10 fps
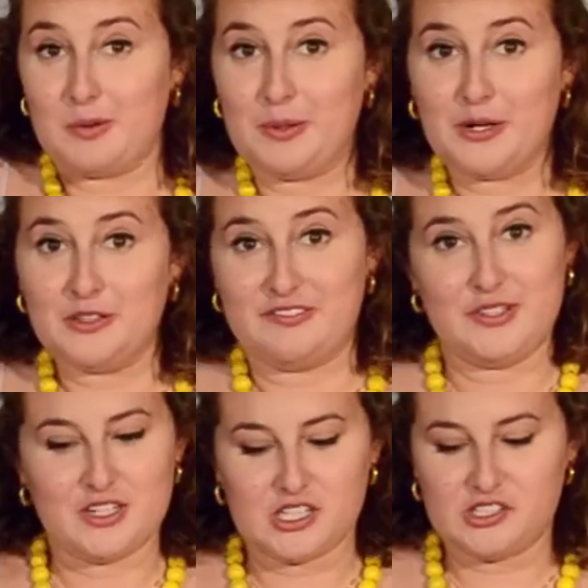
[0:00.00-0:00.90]
potent
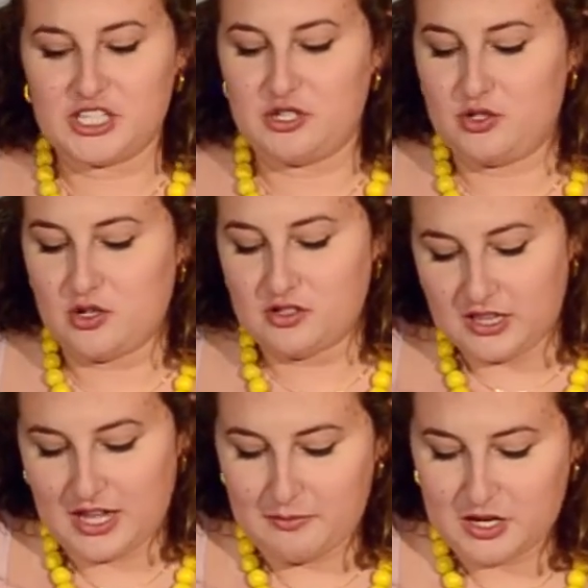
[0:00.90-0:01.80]
food coloring, so you don't need
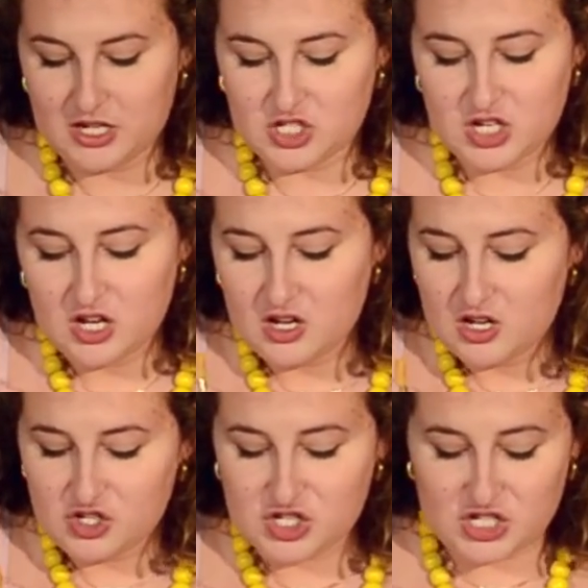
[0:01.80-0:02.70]
that much.
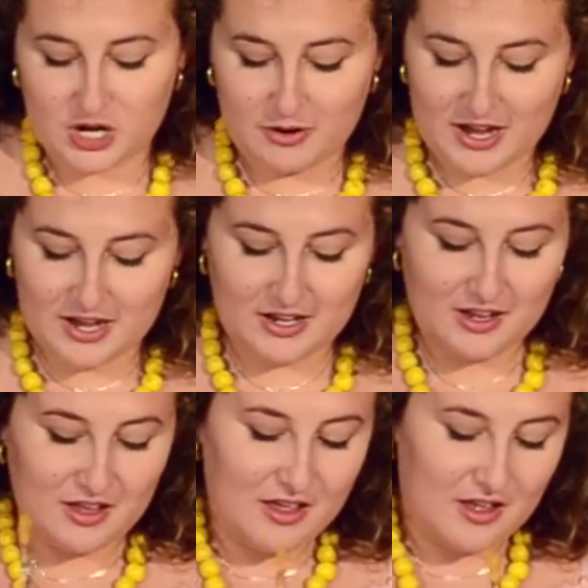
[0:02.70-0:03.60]
Just go ahead
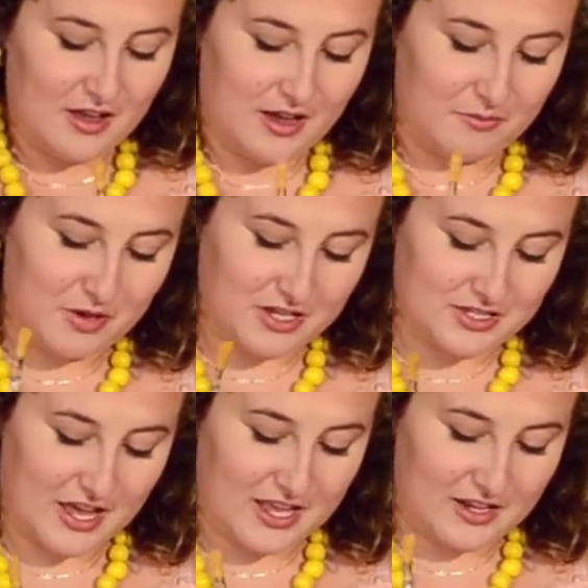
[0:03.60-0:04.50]
and mix
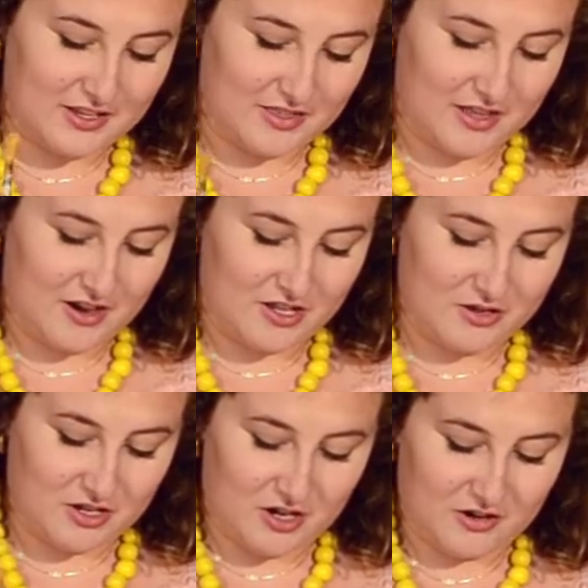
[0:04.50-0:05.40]
that on in there, and you
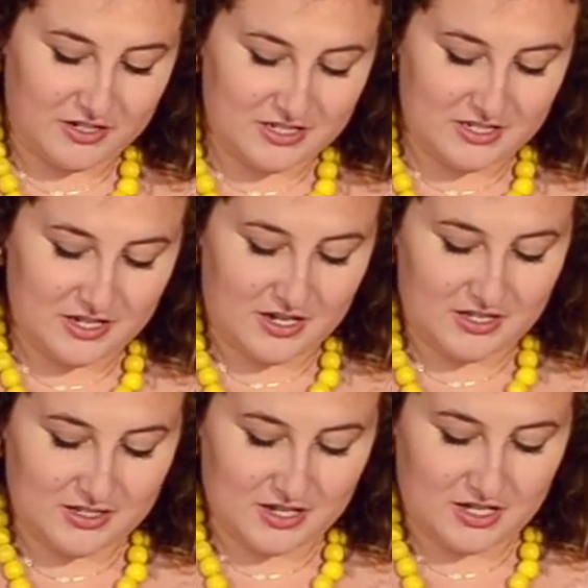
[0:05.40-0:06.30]
can already see it
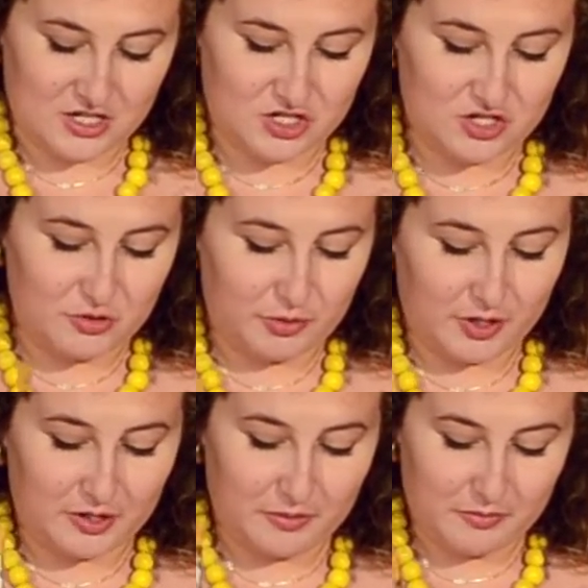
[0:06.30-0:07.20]
is getting
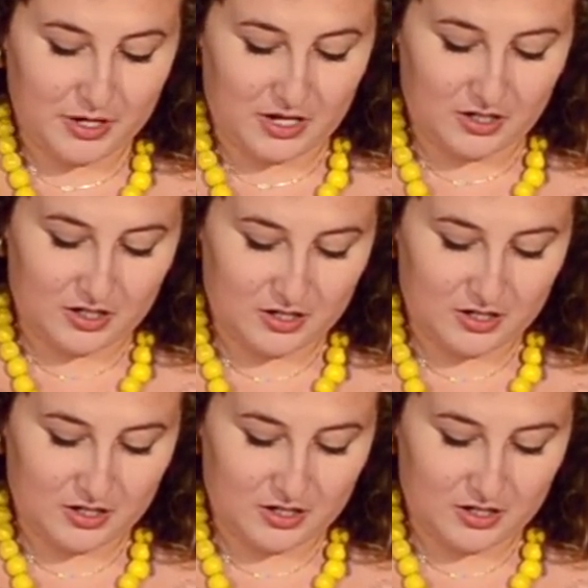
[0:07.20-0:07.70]
super pink.